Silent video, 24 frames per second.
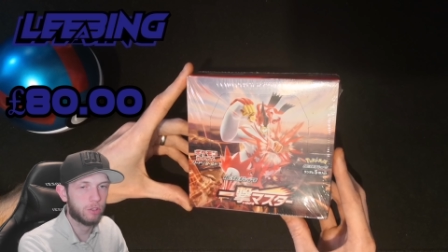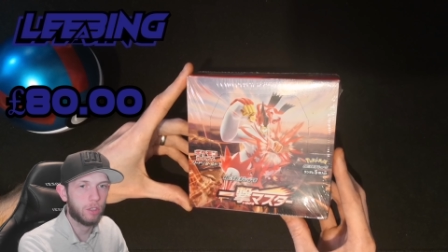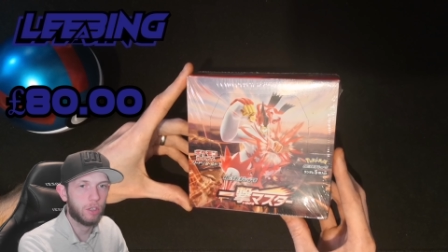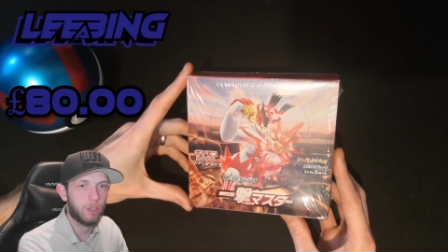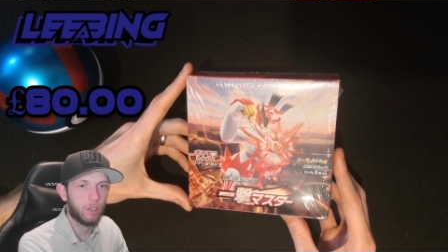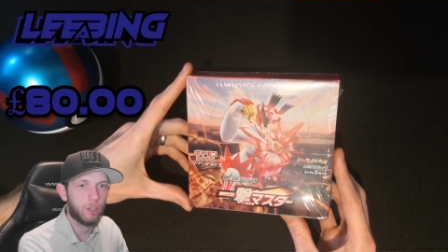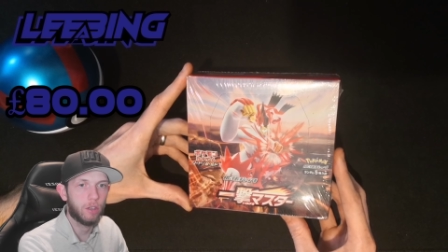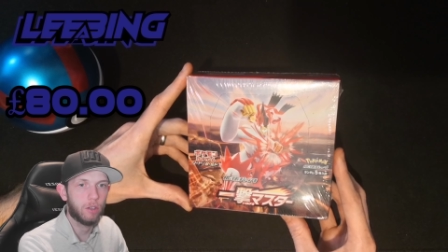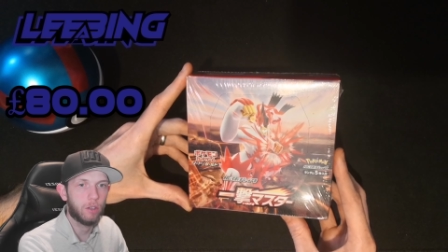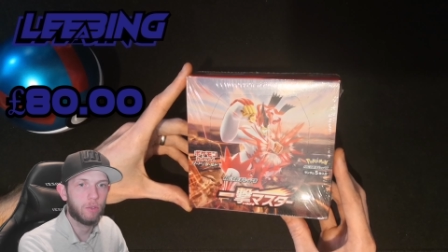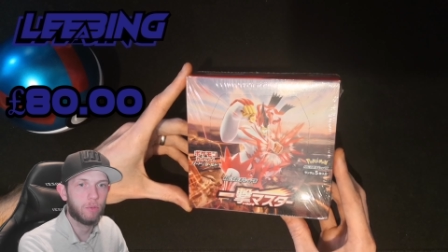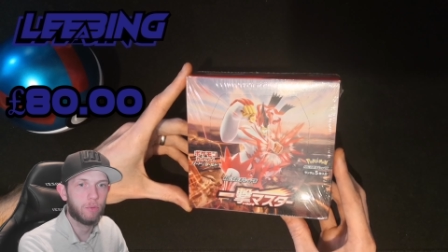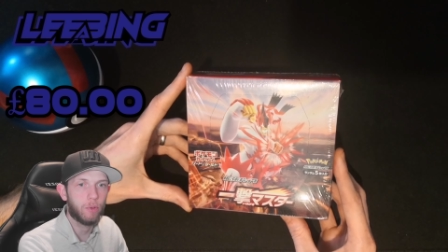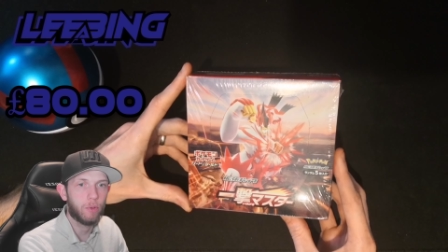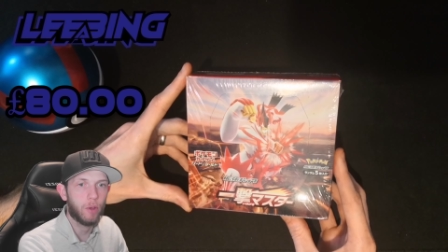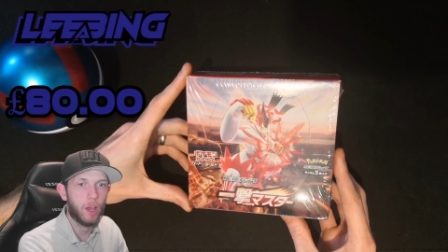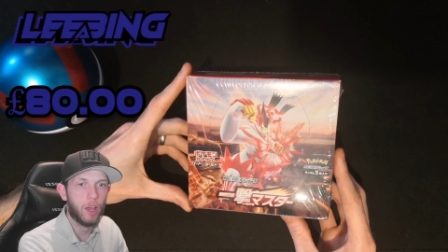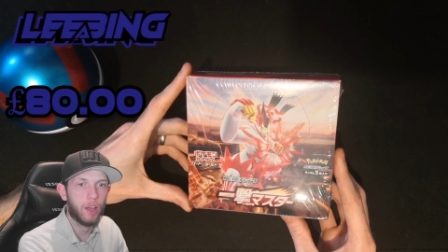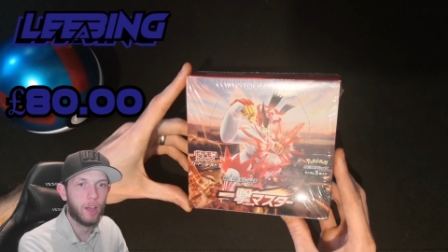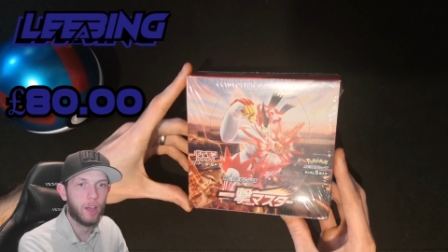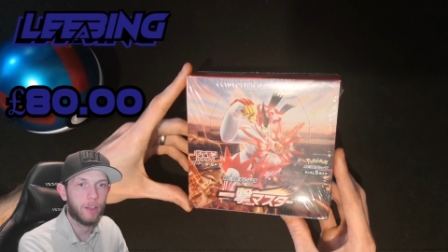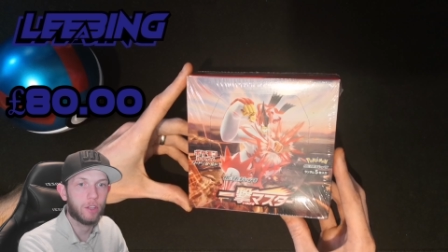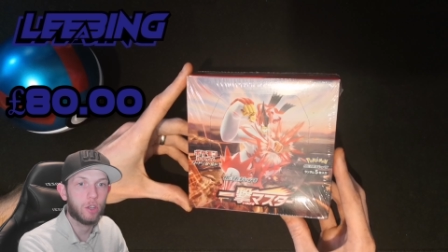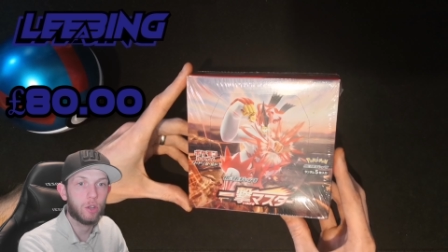of
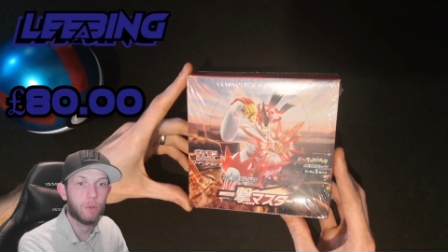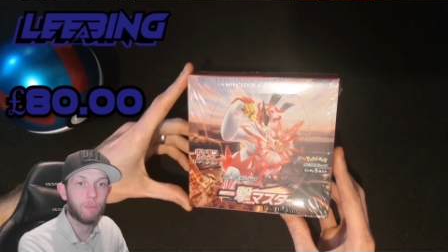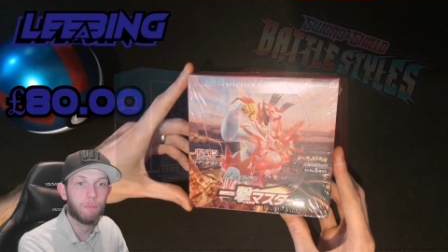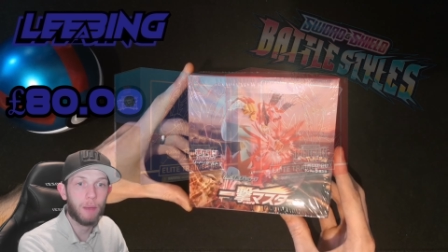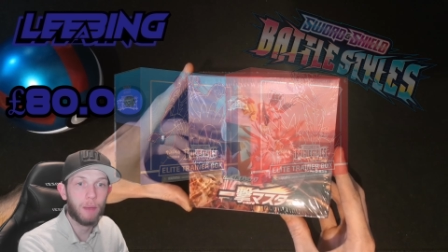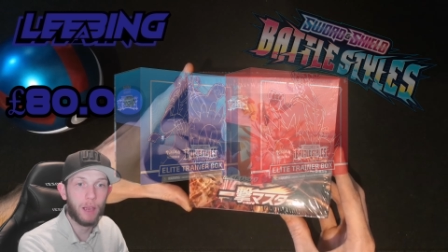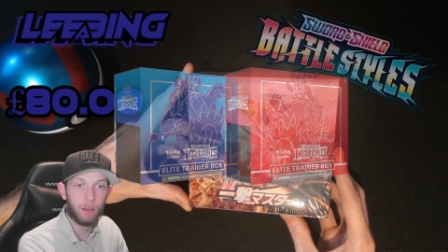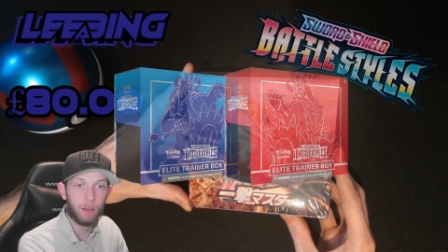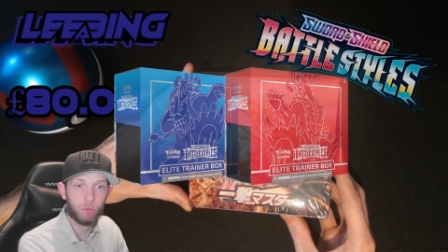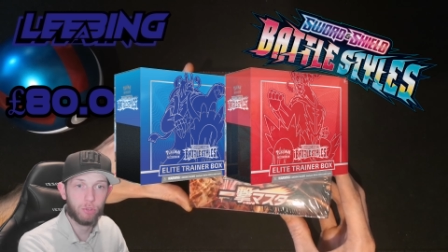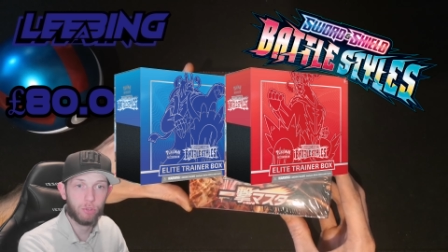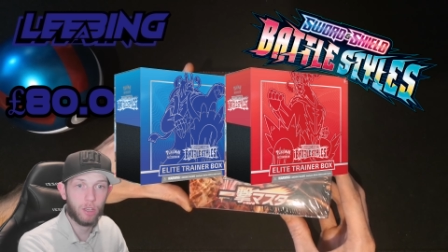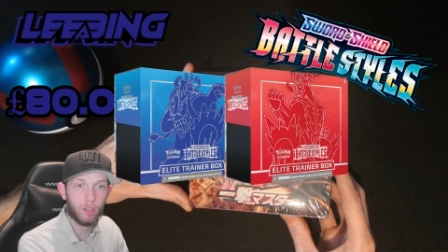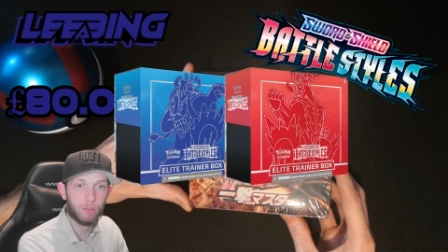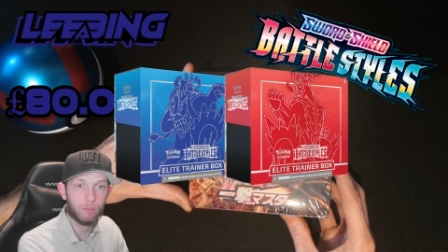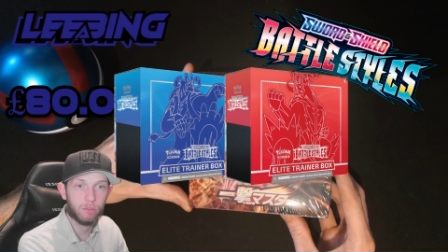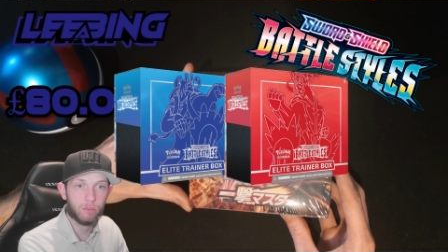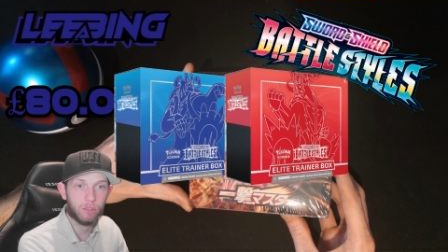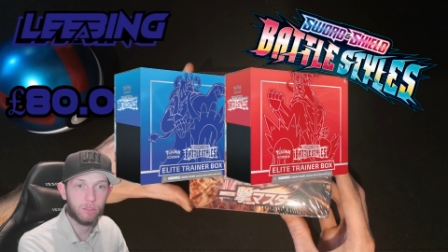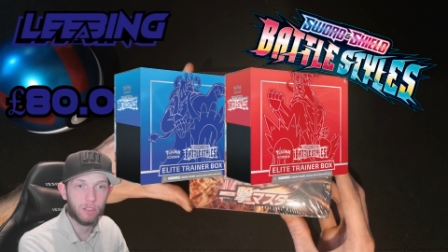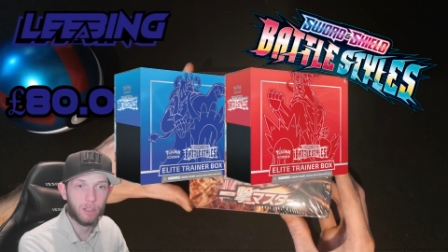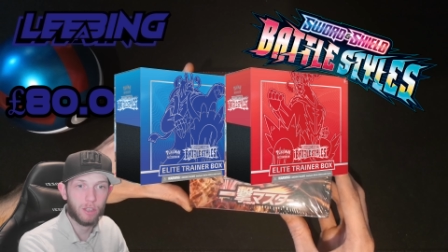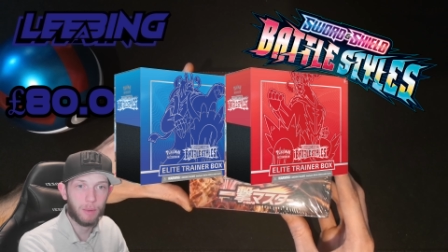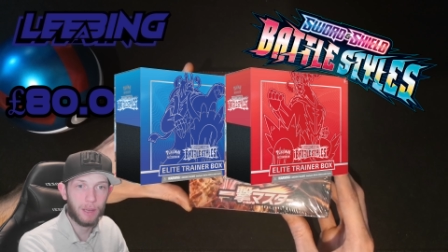the new Battle Styles that's
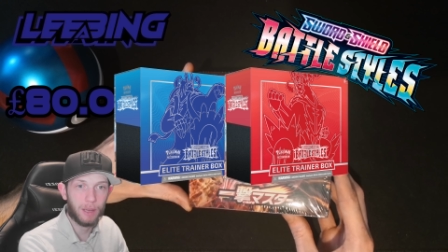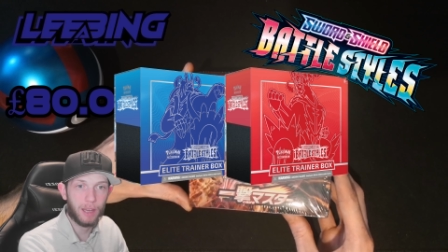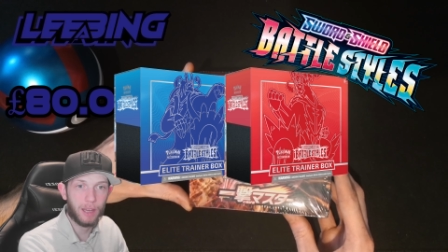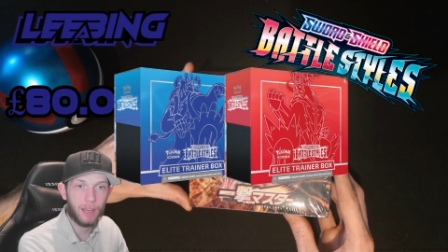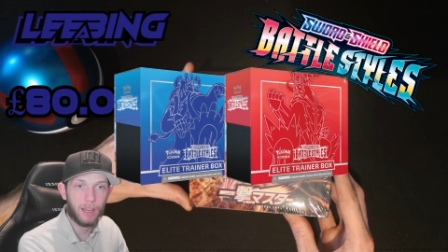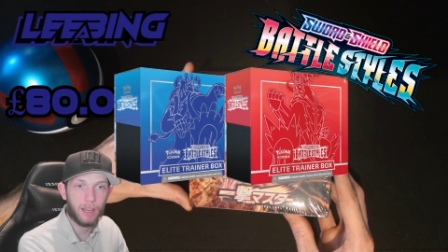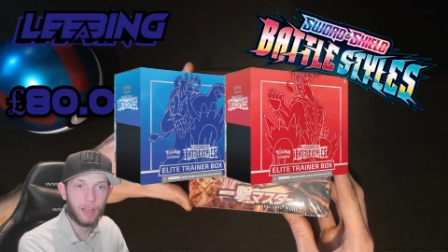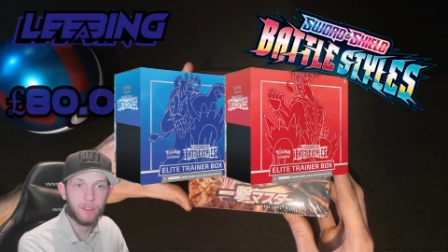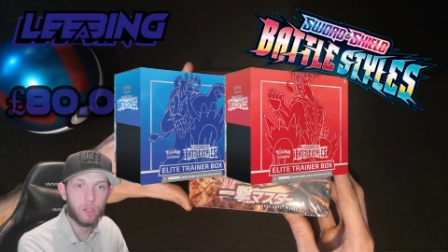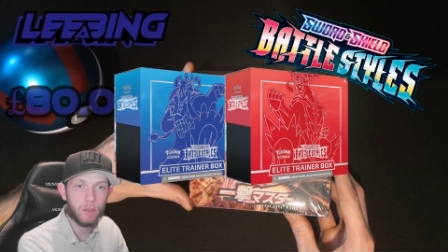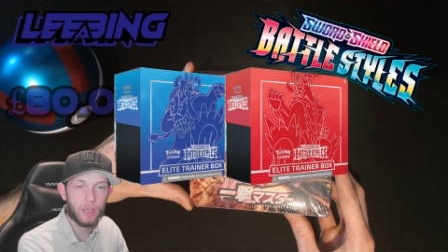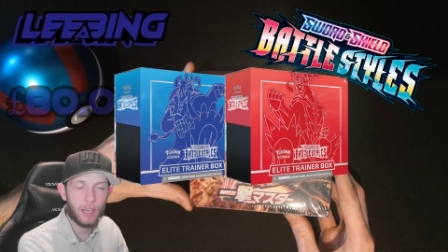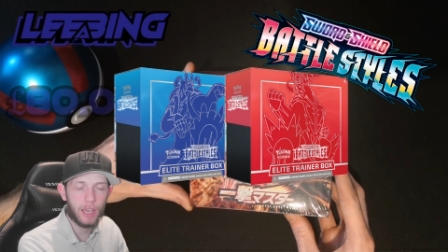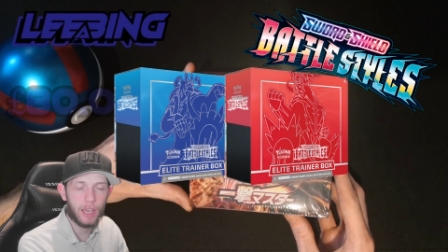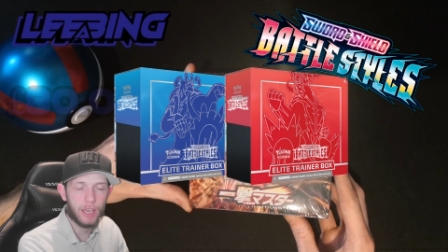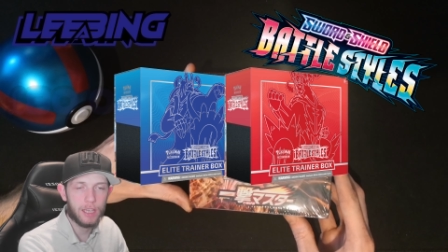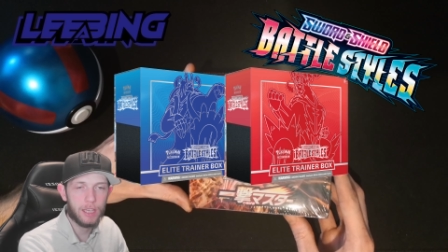coming out in the UK,